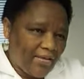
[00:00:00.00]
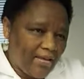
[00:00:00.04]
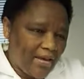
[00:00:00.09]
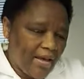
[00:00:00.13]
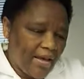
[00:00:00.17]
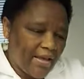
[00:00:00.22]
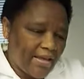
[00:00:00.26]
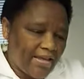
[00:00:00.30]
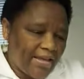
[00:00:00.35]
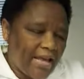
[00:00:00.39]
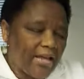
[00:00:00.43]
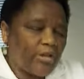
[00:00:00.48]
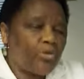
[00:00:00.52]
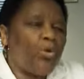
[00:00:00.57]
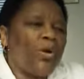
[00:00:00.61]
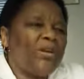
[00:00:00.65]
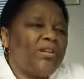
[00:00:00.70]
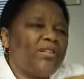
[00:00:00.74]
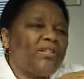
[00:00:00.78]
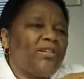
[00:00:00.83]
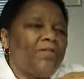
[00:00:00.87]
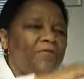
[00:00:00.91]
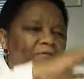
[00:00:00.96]
get to
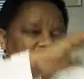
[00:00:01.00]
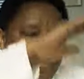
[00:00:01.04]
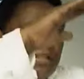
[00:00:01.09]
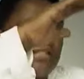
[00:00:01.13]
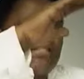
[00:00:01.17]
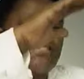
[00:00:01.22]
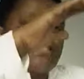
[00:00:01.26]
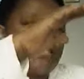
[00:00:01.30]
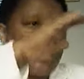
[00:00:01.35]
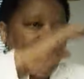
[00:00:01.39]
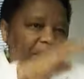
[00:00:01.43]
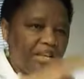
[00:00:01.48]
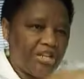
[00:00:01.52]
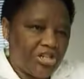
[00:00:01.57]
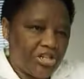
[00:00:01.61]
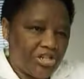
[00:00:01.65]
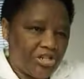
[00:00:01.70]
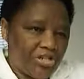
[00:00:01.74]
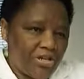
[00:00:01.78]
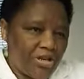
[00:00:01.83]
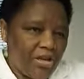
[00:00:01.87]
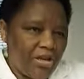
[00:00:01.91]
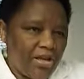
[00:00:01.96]
a different
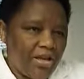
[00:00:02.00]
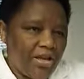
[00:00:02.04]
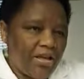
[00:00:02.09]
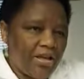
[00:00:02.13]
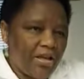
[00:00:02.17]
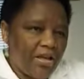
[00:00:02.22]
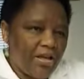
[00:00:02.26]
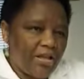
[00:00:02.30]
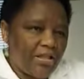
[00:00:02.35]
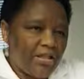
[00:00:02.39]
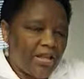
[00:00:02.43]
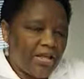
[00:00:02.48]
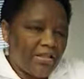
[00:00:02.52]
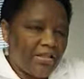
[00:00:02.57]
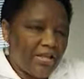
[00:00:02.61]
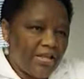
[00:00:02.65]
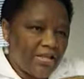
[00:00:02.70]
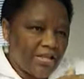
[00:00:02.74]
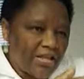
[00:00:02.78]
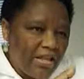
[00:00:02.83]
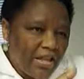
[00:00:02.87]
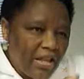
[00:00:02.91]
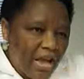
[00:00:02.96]
stage.
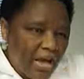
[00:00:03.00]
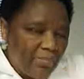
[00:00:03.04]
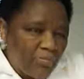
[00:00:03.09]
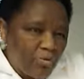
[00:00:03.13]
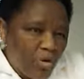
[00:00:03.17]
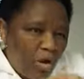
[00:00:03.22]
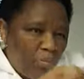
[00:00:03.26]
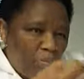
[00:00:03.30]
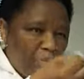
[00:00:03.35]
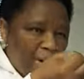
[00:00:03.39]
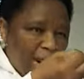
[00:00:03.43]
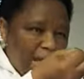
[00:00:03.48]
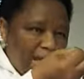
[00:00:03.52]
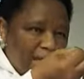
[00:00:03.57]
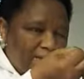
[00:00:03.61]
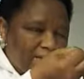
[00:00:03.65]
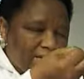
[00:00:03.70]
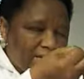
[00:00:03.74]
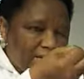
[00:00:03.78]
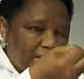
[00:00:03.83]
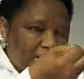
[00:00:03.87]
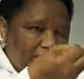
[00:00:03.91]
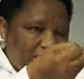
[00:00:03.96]
They absorb
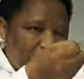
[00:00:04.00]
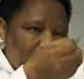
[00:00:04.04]
light.